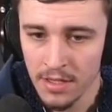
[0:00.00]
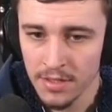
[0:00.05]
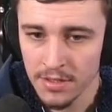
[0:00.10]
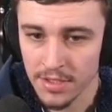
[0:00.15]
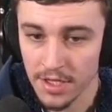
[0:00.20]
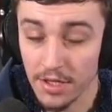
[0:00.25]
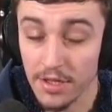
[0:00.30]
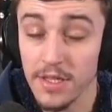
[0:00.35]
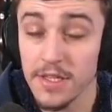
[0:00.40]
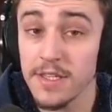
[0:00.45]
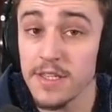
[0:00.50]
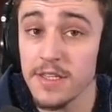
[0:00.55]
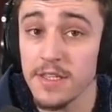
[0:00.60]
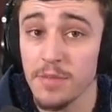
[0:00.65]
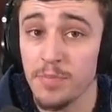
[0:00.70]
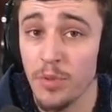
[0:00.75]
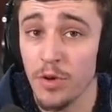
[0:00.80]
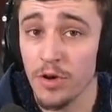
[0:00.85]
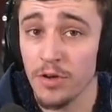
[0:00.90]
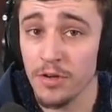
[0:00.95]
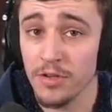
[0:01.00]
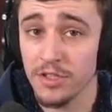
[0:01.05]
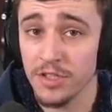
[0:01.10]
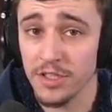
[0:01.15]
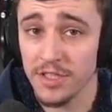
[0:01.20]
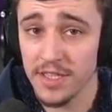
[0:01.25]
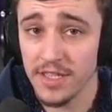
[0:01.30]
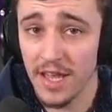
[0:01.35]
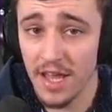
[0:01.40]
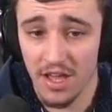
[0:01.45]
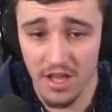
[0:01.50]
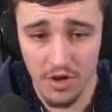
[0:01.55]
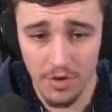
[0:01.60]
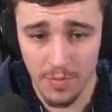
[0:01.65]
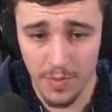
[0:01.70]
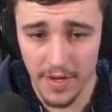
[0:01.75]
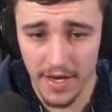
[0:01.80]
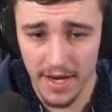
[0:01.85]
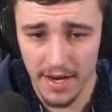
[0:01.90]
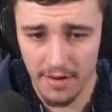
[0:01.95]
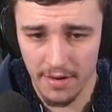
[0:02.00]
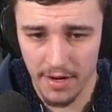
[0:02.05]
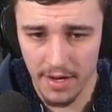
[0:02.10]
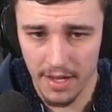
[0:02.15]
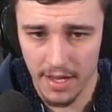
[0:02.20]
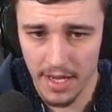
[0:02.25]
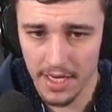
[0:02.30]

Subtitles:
So this is the portal just in that open area.